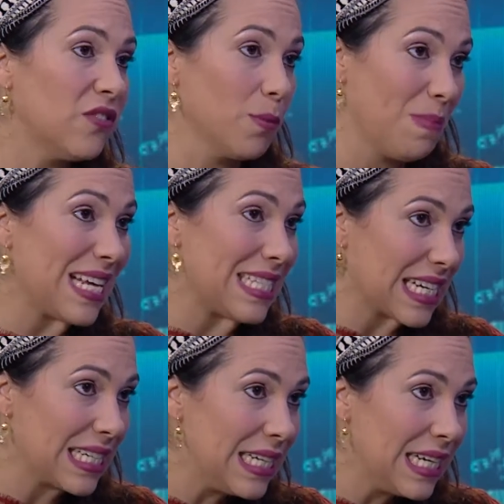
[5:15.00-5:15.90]
for
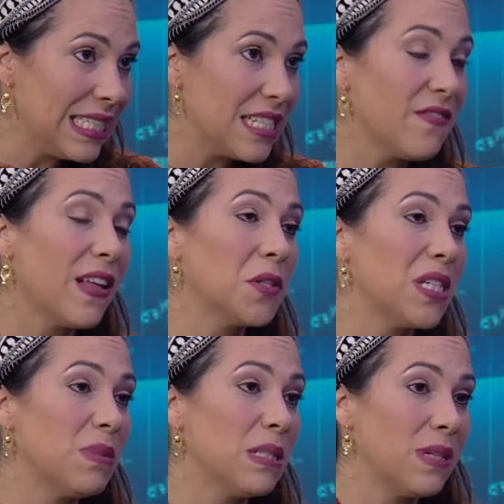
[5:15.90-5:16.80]
basic needs, the
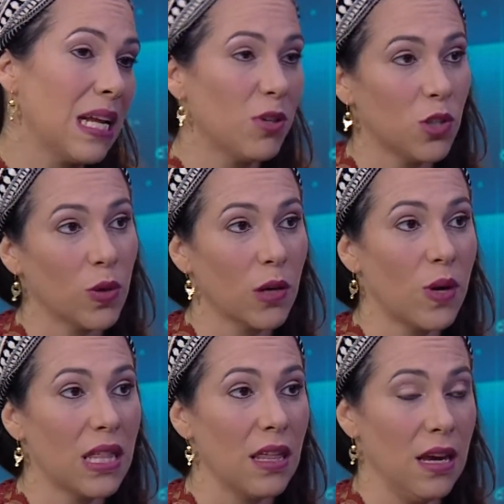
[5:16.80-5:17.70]
fellowship has been able to work
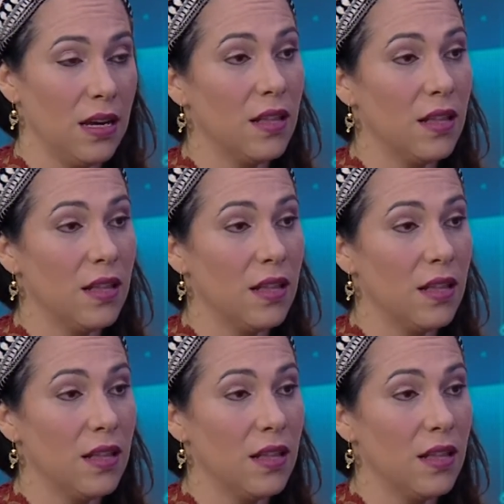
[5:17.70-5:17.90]
with